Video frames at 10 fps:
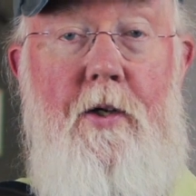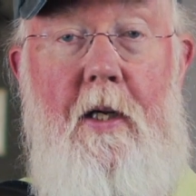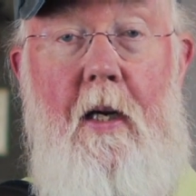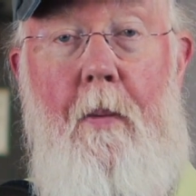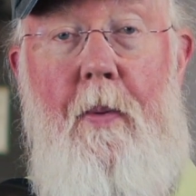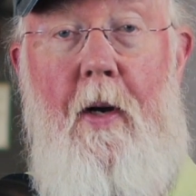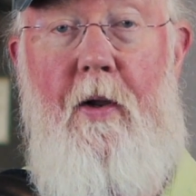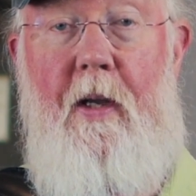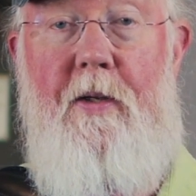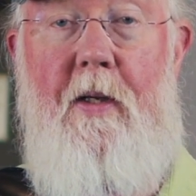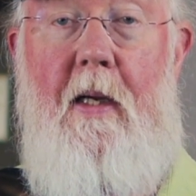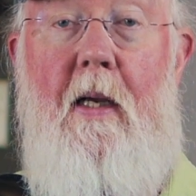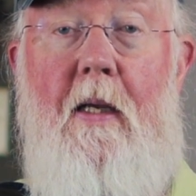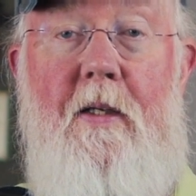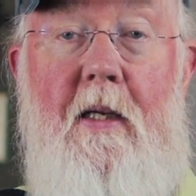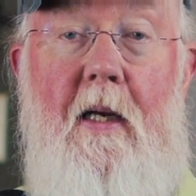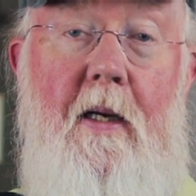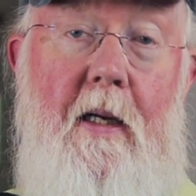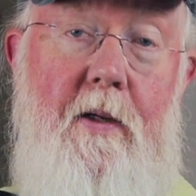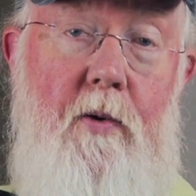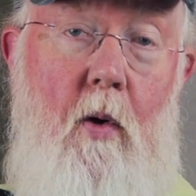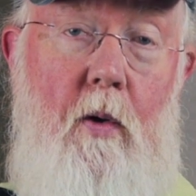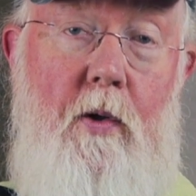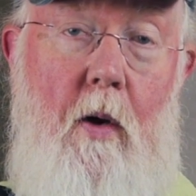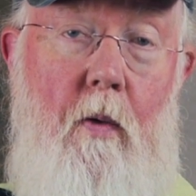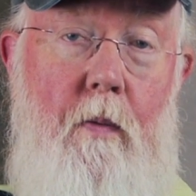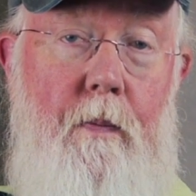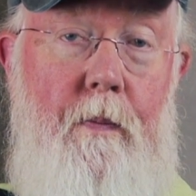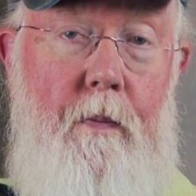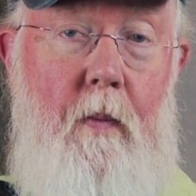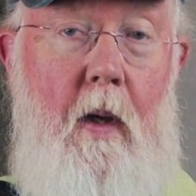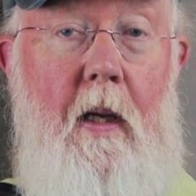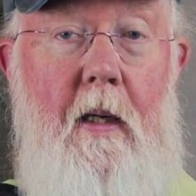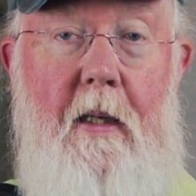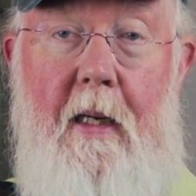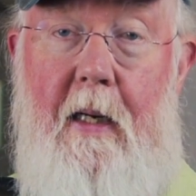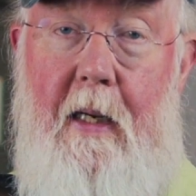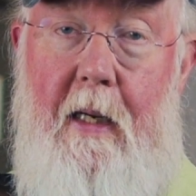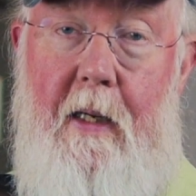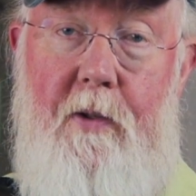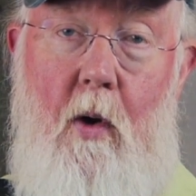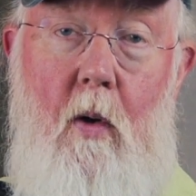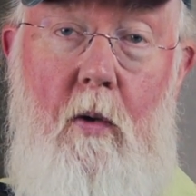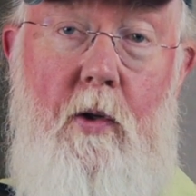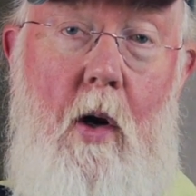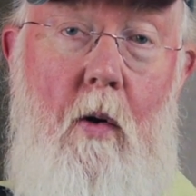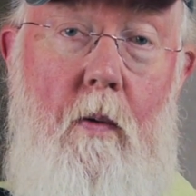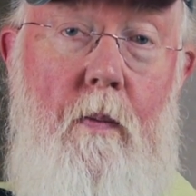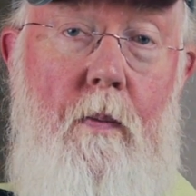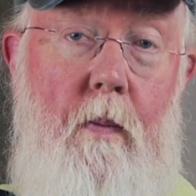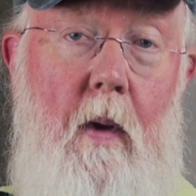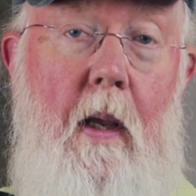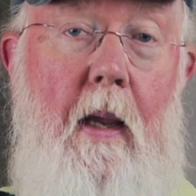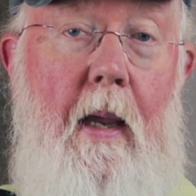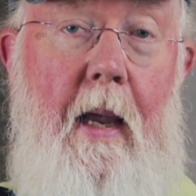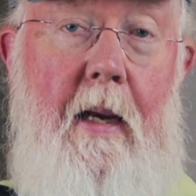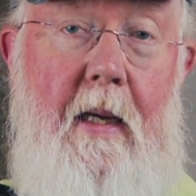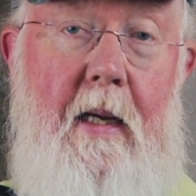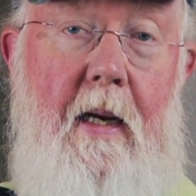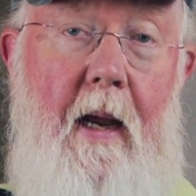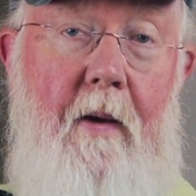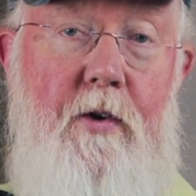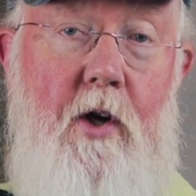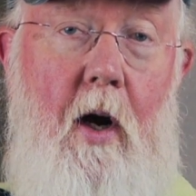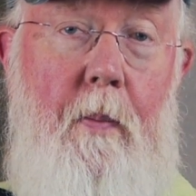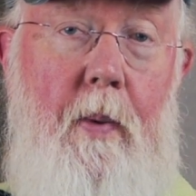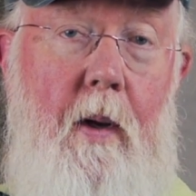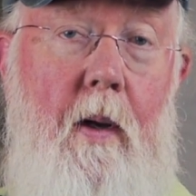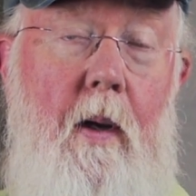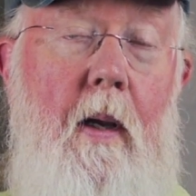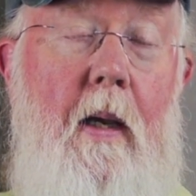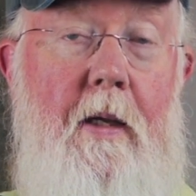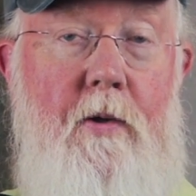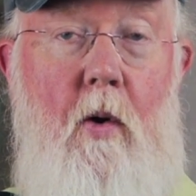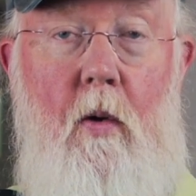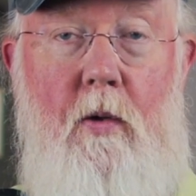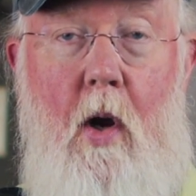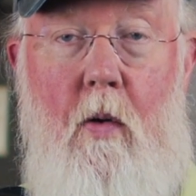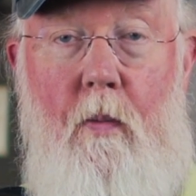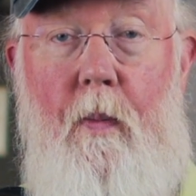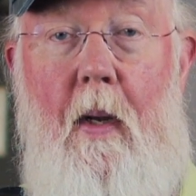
sheet up here, you can see C to D is a whole tone, D to E is a whole tone, and E to F sharp is a whole tone.